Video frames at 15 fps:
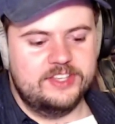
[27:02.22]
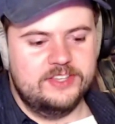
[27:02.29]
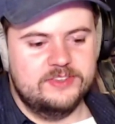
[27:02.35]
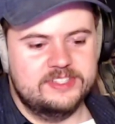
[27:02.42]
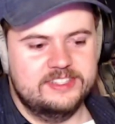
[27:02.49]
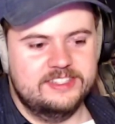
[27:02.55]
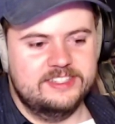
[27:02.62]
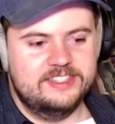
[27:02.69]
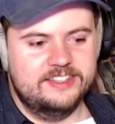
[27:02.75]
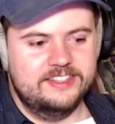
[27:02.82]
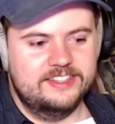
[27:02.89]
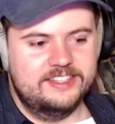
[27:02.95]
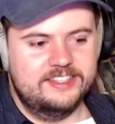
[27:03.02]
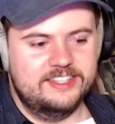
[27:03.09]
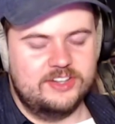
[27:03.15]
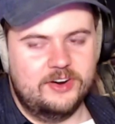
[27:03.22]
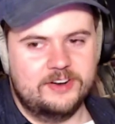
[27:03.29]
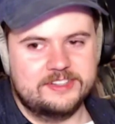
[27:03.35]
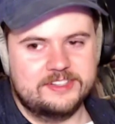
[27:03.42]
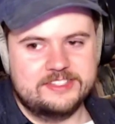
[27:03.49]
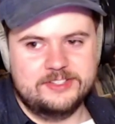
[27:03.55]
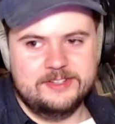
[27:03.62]
using the
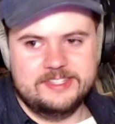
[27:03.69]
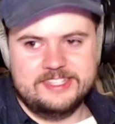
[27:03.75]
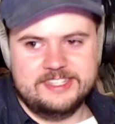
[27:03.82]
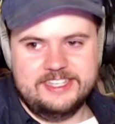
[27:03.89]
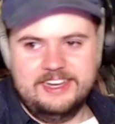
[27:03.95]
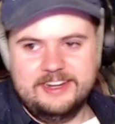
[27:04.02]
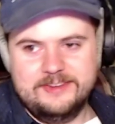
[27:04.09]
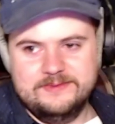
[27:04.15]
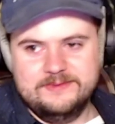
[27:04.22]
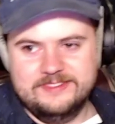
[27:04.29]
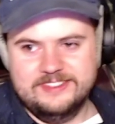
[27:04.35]
guitars as soon as he got them.